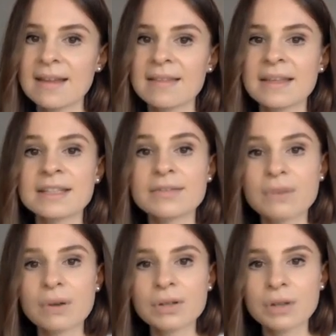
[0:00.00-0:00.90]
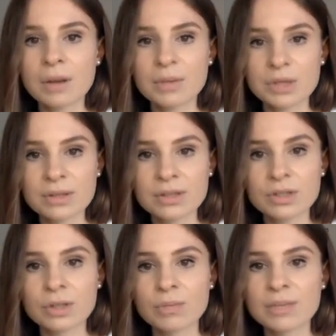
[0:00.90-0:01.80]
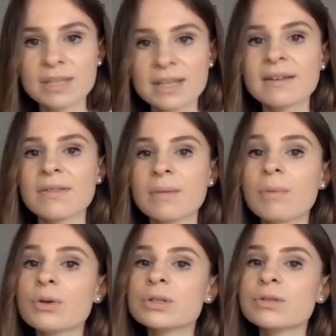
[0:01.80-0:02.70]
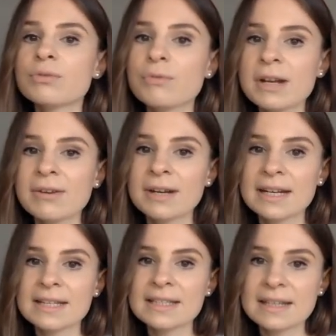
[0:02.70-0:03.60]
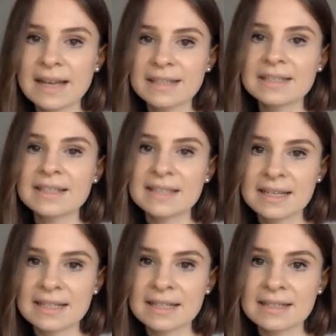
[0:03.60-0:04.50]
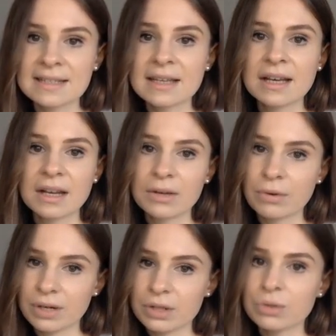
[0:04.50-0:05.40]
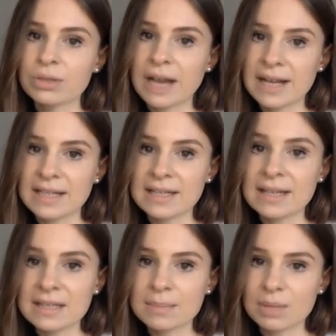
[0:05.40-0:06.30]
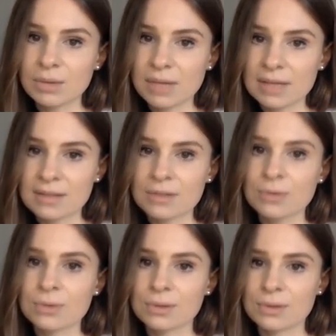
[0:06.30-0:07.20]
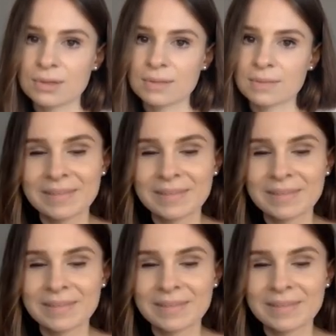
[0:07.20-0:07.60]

that default options should present the most frequently selected settings in order to guide inexperienced users.